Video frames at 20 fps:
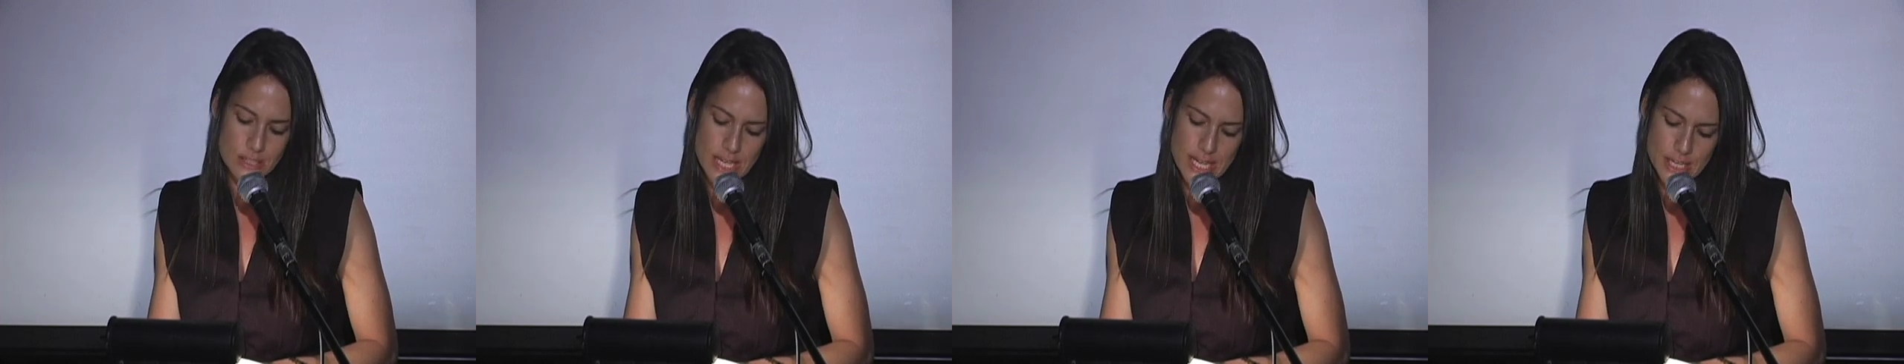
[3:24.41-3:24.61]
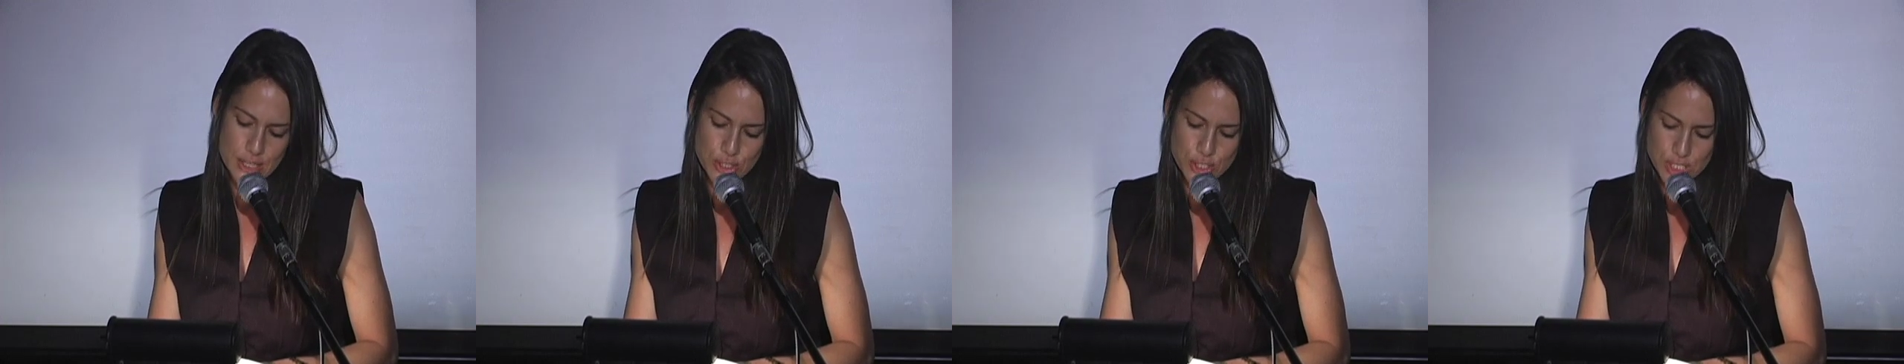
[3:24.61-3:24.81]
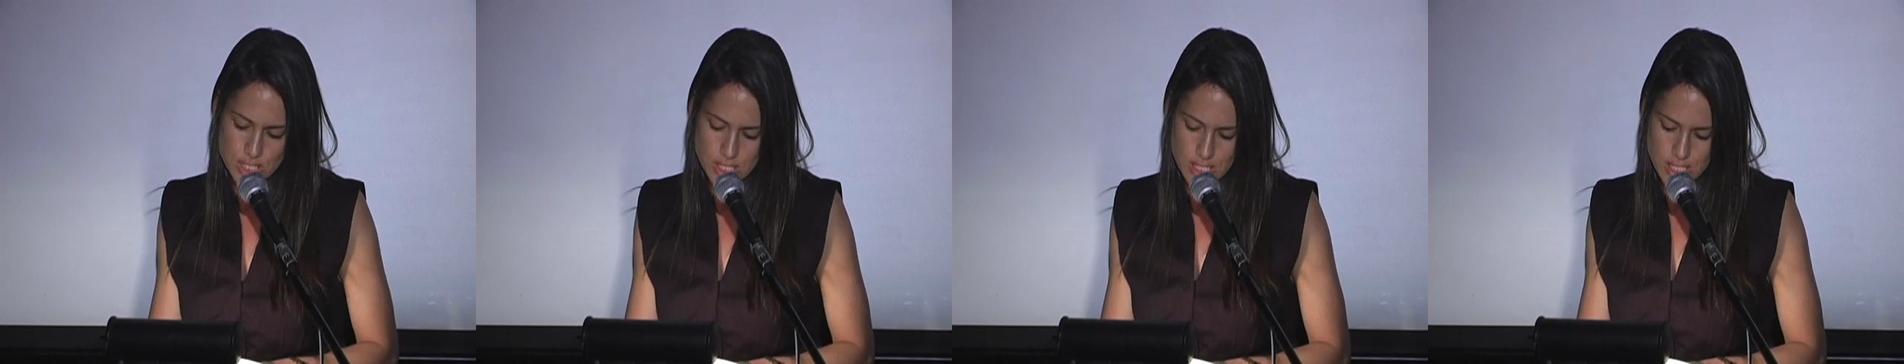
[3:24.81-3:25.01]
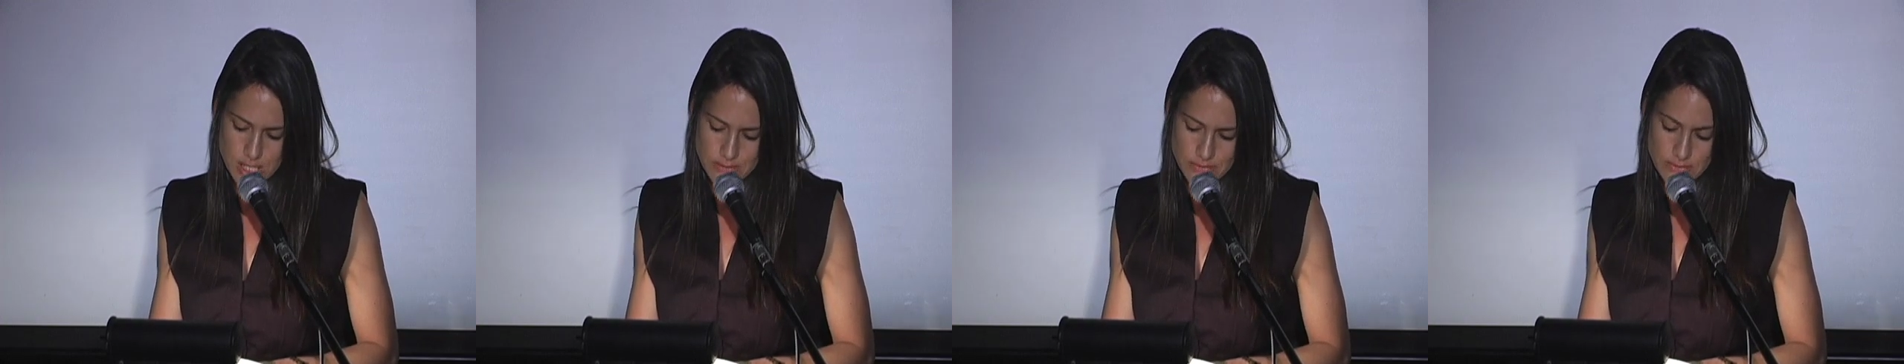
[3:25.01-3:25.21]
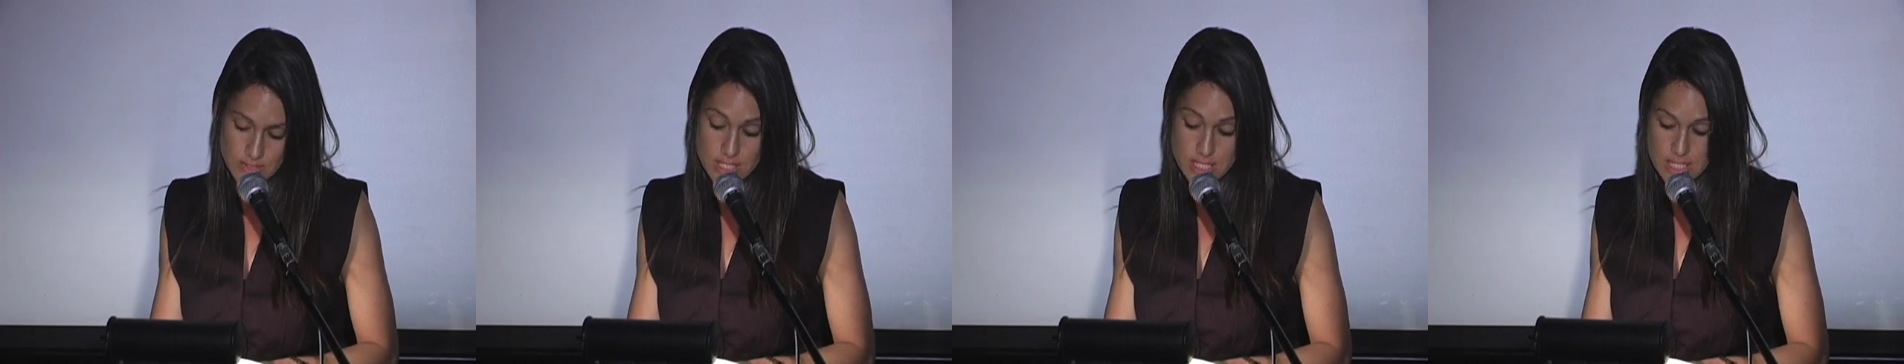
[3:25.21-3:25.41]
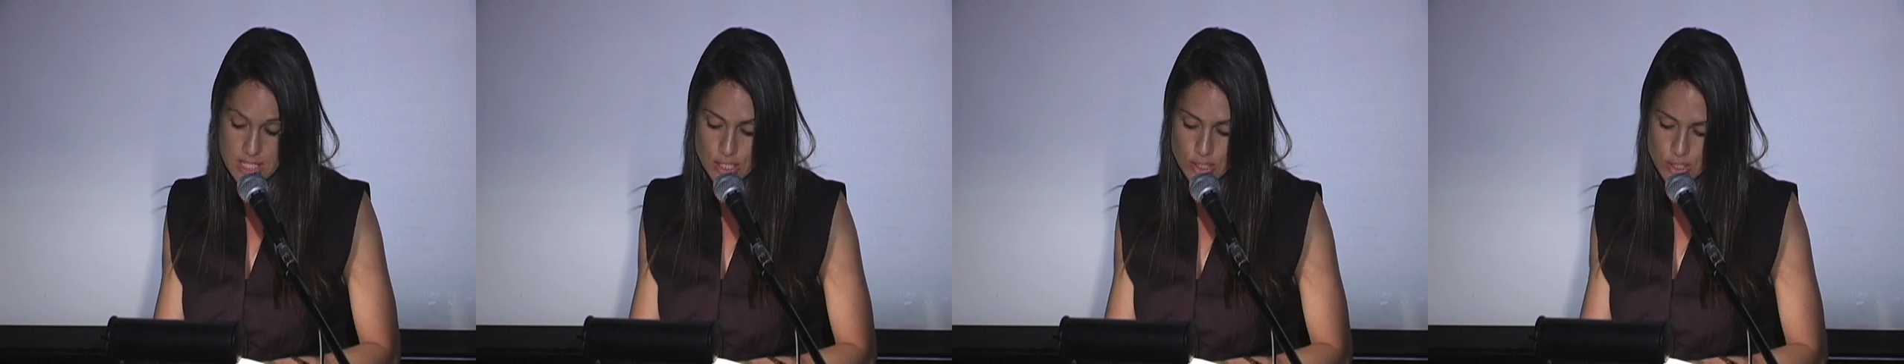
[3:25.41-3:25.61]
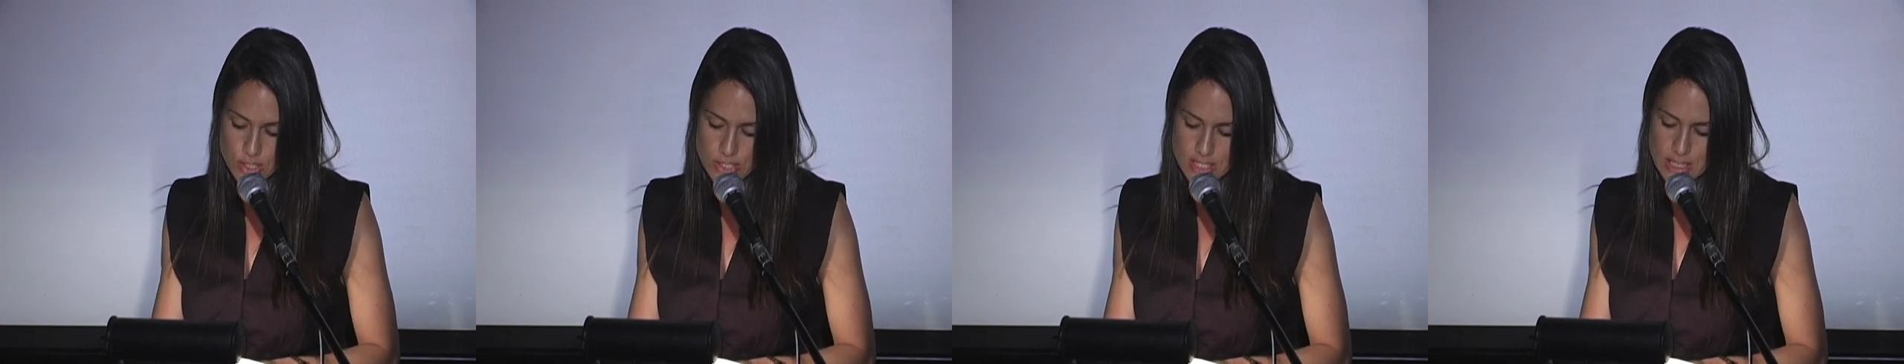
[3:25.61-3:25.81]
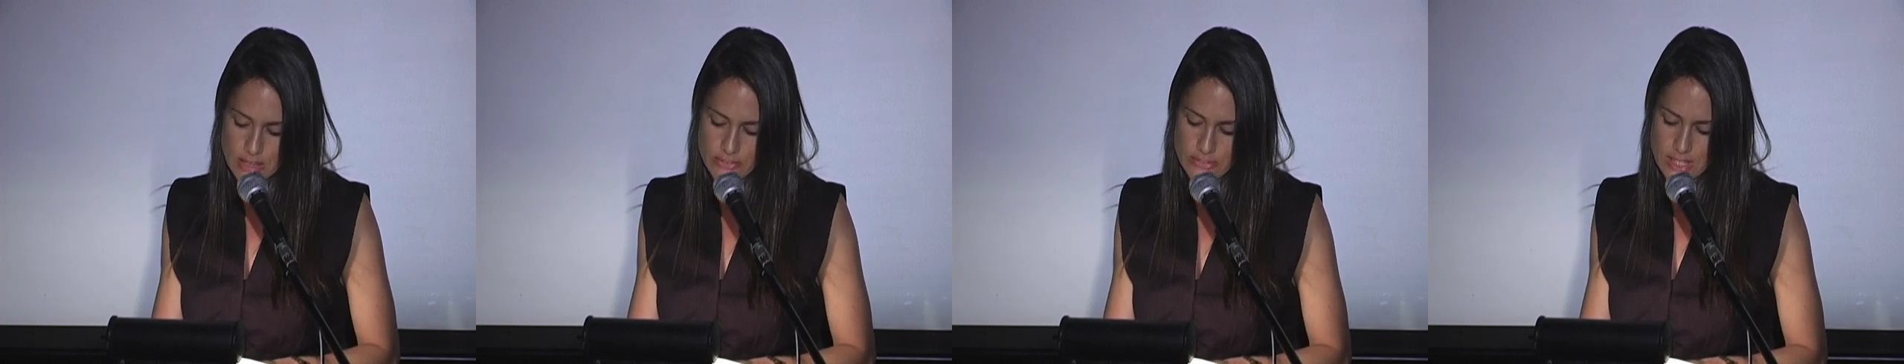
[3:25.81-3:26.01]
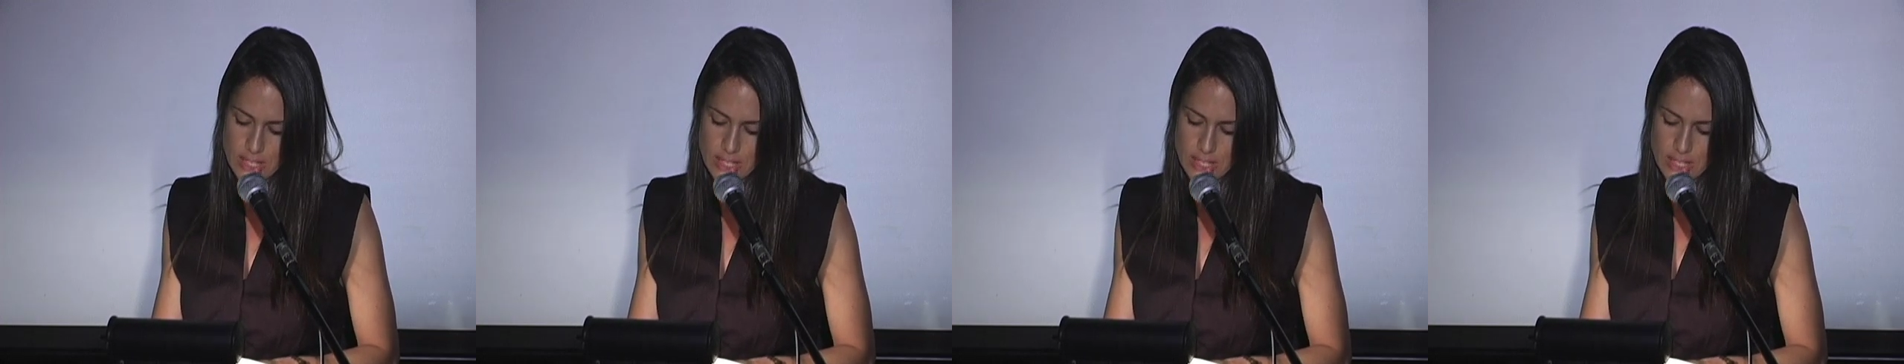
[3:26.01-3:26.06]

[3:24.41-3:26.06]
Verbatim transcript: energy convincing herself